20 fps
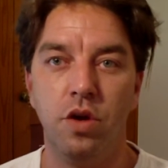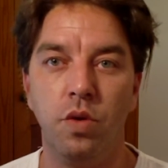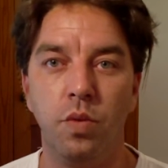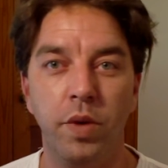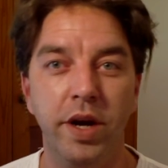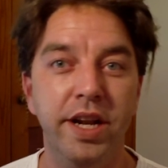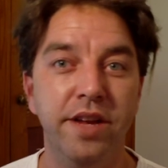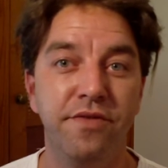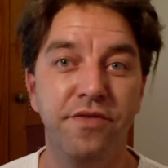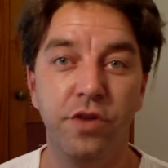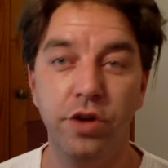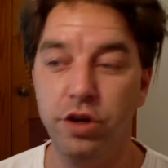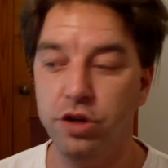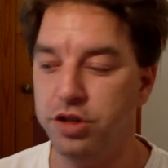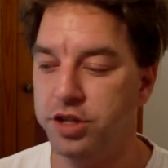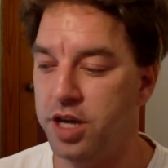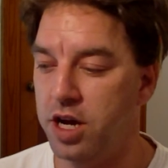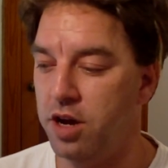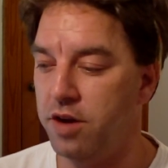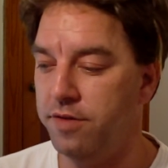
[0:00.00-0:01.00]
Read it for
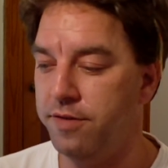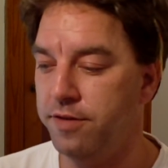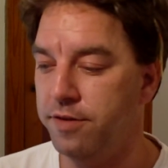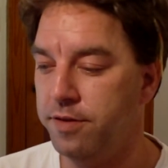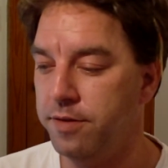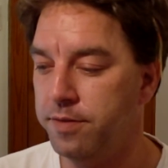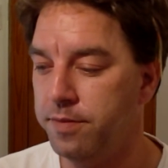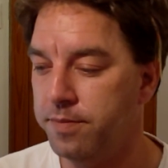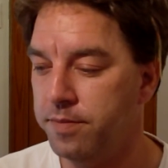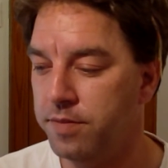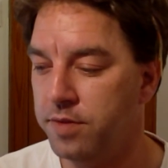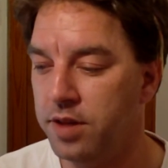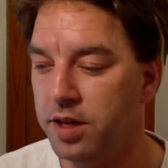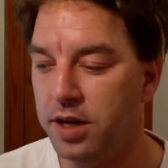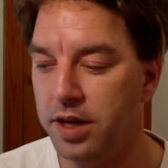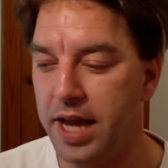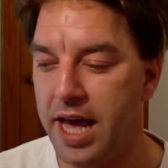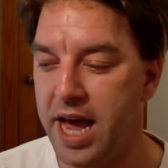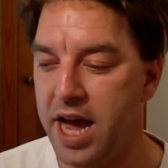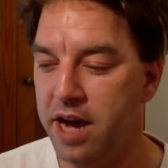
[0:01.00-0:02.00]
yourself.
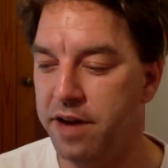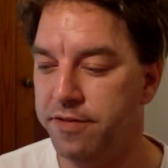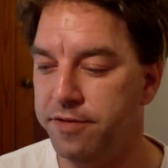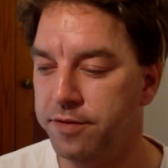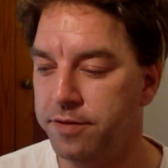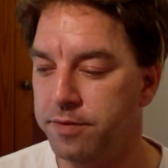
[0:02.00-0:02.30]
Laugh.